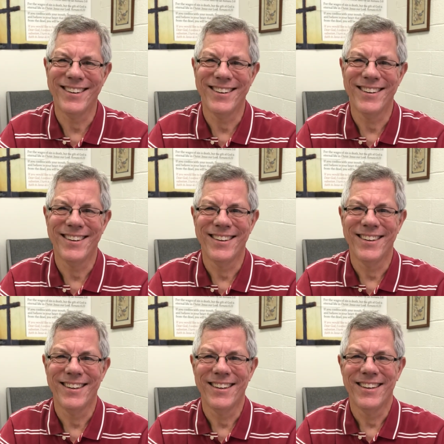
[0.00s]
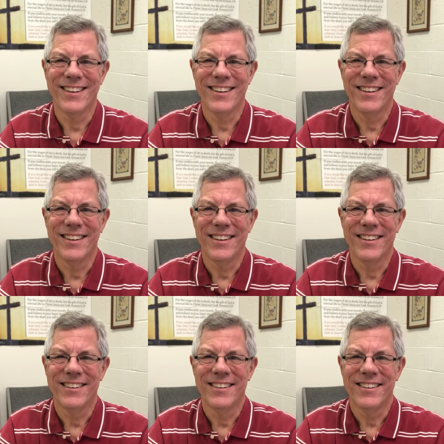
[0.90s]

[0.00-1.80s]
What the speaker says: No one is speaking in this clip.